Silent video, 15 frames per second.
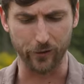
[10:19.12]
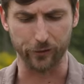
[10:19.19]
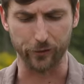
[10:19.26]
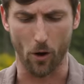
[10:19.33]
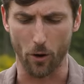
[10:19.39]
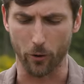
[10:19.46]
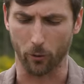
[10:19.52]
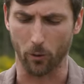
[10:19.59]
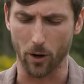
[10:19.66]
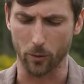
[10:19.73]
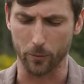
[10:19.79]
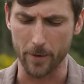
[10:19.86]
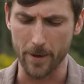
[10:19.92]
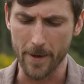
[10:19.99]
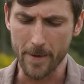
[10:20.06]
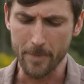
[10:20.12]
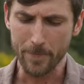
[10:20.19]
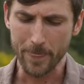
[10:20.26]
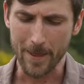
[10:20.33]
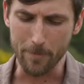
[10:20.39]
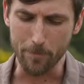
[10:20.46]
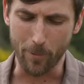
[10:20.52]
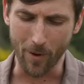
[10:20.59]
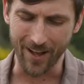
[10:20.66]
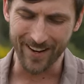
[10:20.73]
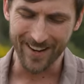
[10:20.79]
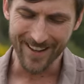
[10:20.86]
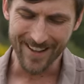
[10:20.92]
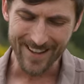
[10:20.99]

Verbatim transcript: this on our own. But